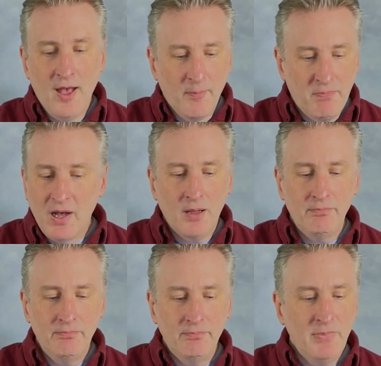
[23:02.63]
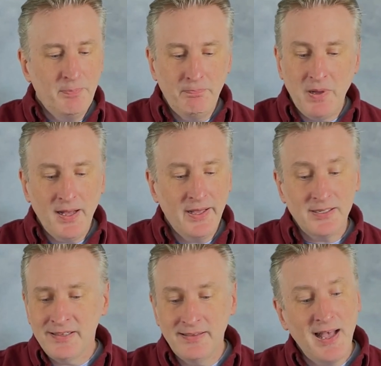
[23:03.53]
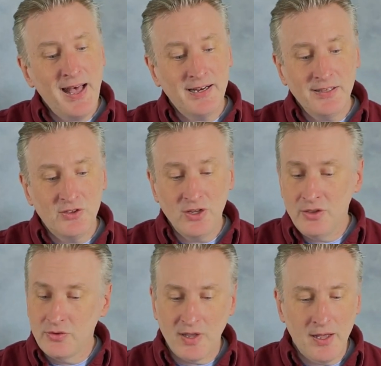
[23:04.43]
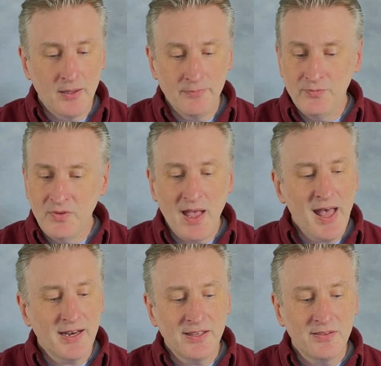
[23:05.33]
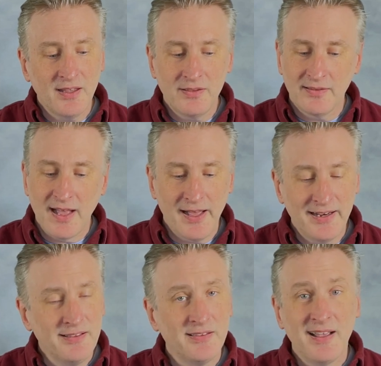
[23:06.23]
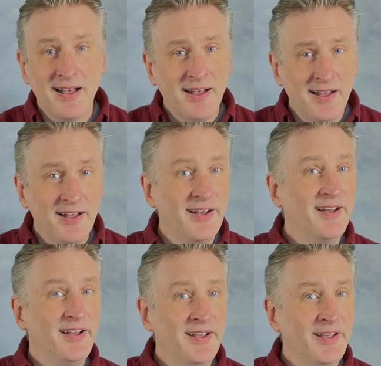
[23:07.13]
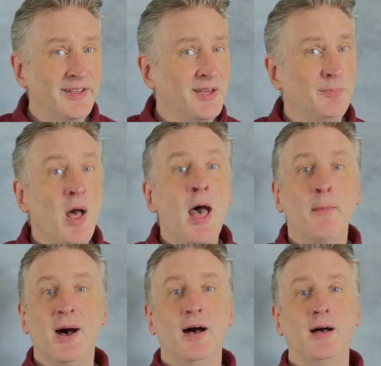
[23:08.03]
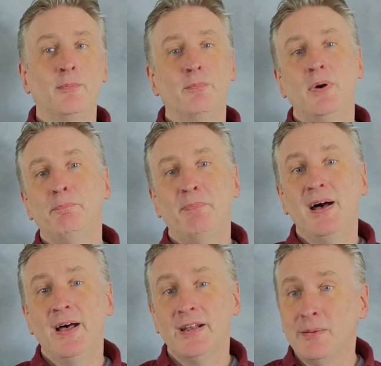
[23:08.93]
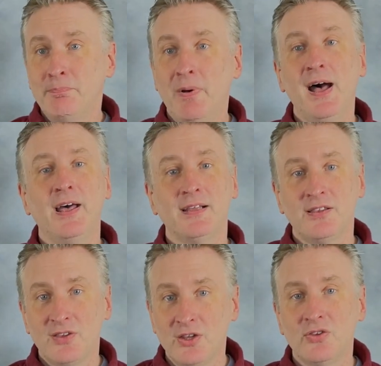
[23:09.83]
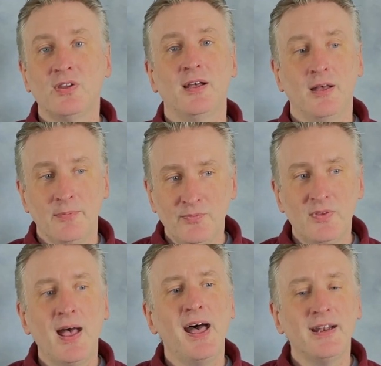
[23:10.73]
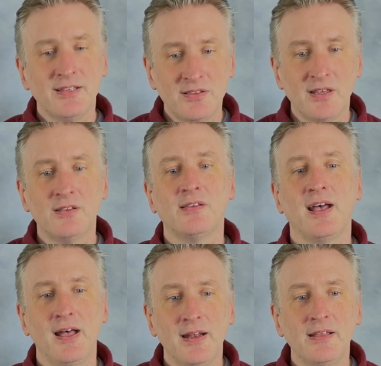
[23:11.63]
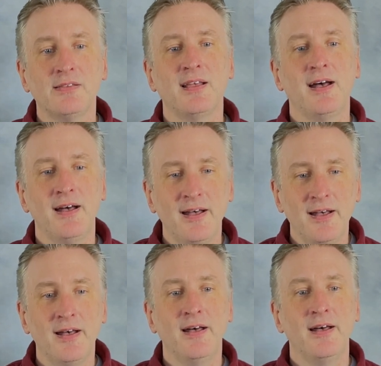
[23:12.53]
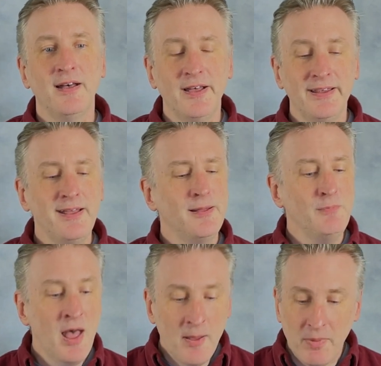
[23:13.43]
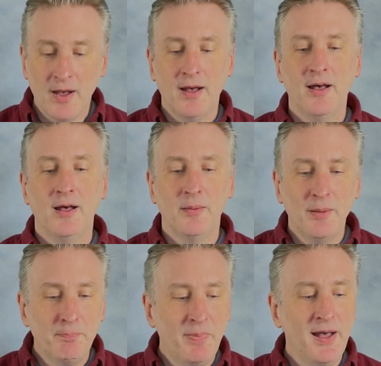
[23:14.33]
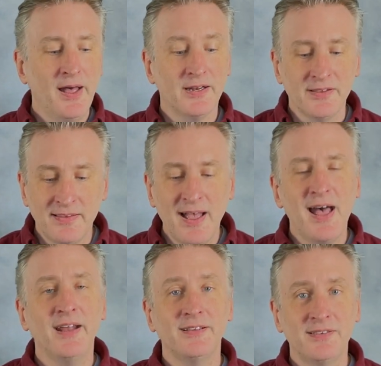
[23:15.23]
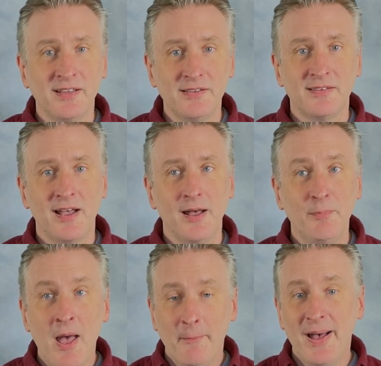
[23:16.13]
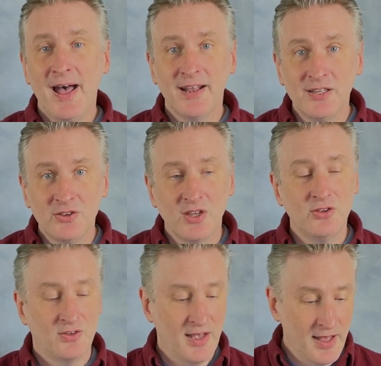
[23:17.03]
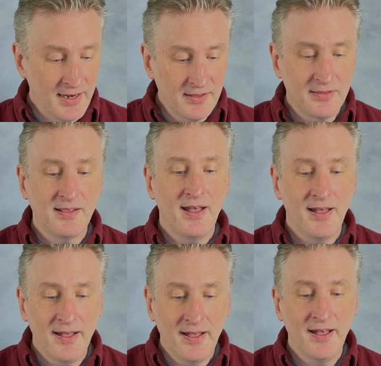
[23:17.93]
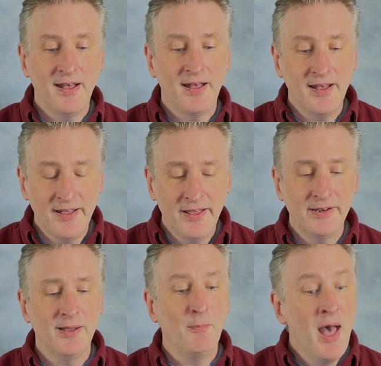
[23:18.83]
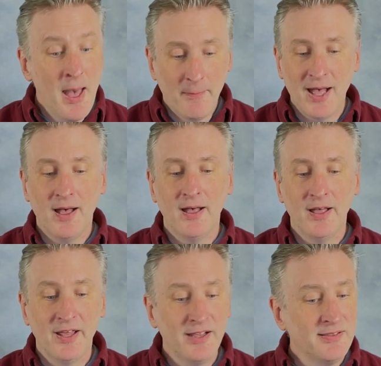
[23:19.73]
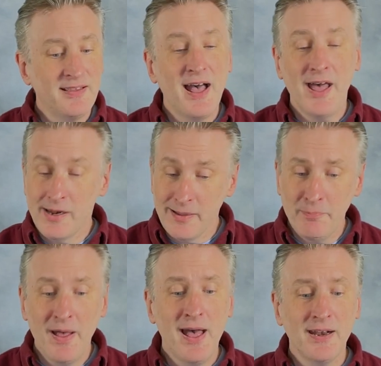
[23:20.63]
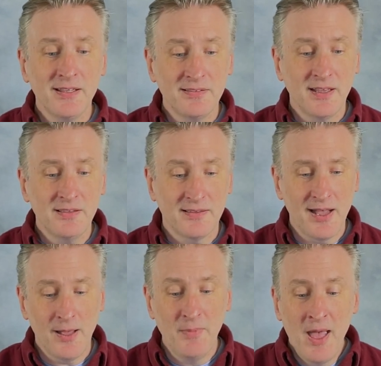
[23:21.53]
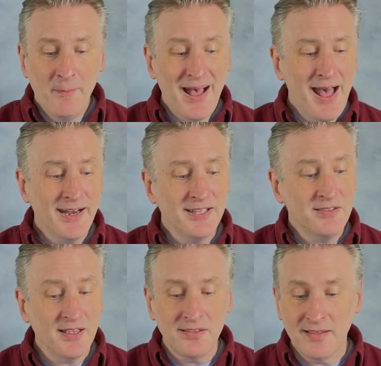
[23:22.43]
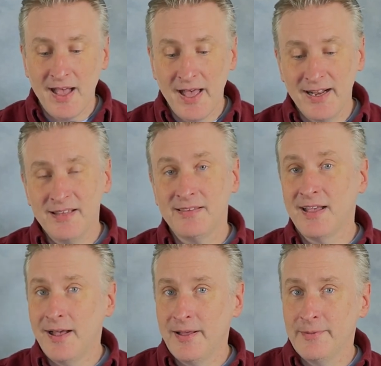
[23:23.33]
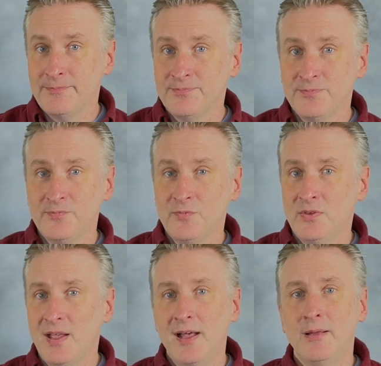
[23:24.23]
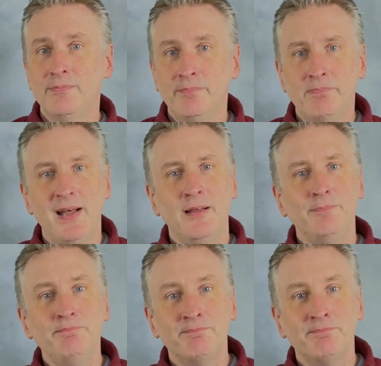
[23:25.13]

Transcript: Bum ba ba da da da da dum da da da da da da dum bum ba ba da da dum da da da da da dum ba ba ba da da dum ba da da da da dum ba da da dum ba da da dum bum.